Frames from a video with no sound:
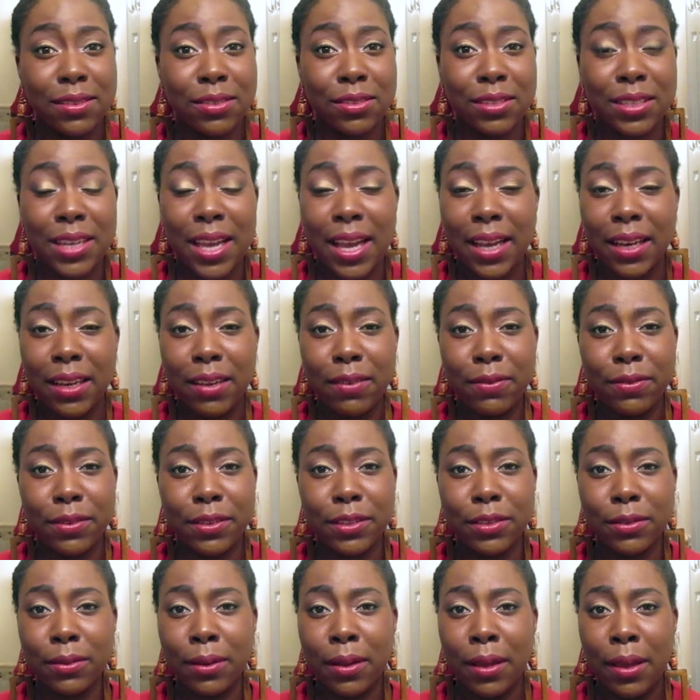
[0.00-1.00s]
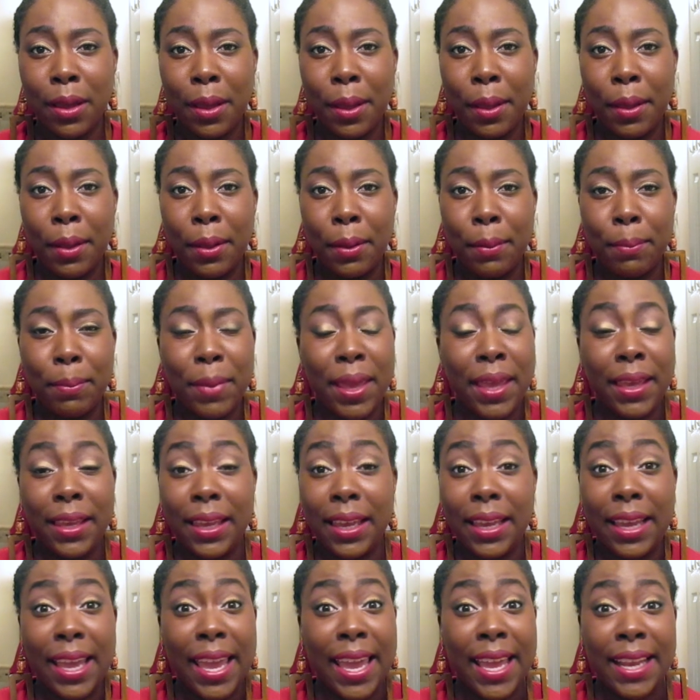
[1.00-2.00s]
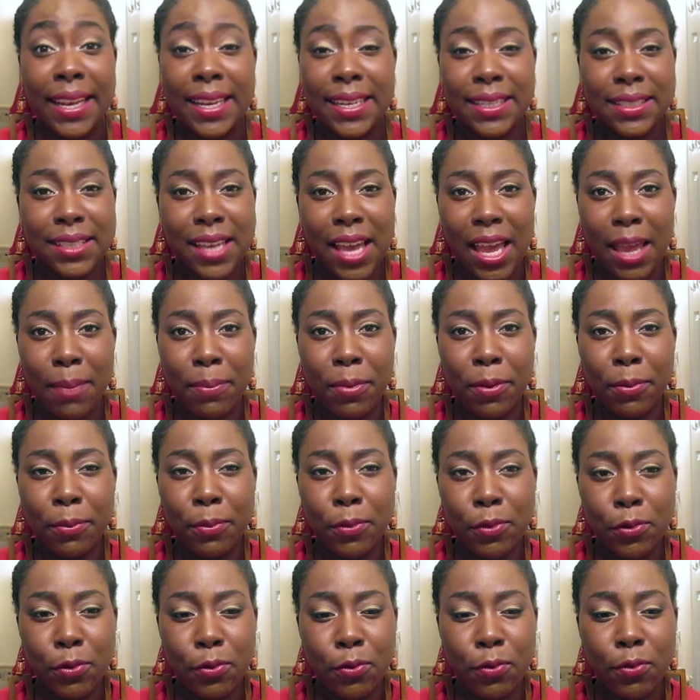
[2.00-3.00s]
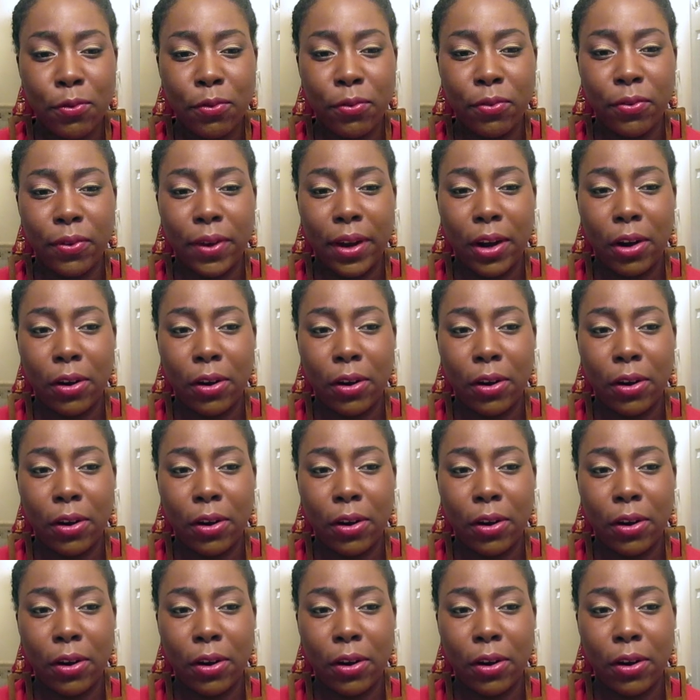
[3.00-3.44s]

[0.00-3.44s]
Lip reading: They're not even making any type of move